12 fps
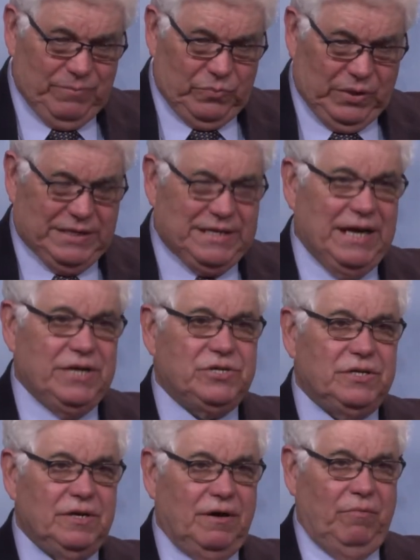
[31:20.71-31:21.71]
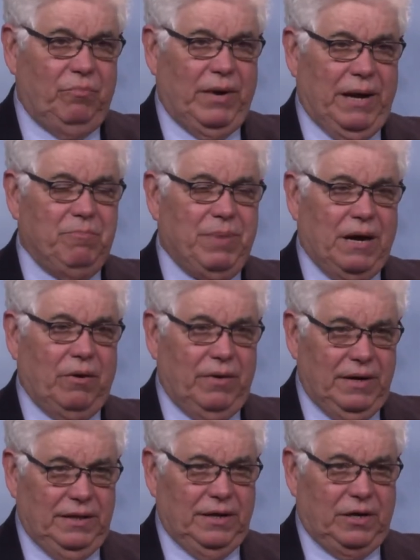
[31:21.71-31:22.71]
retention of brain
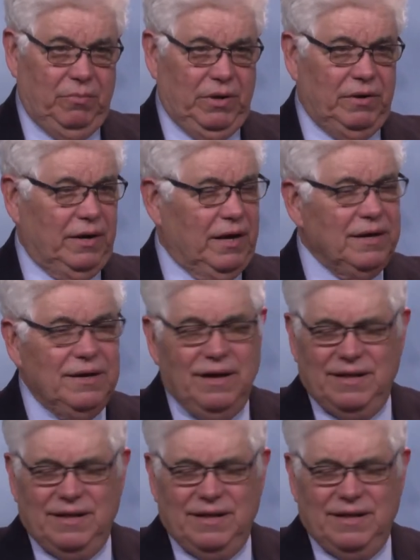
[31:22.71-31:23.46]
power in the community.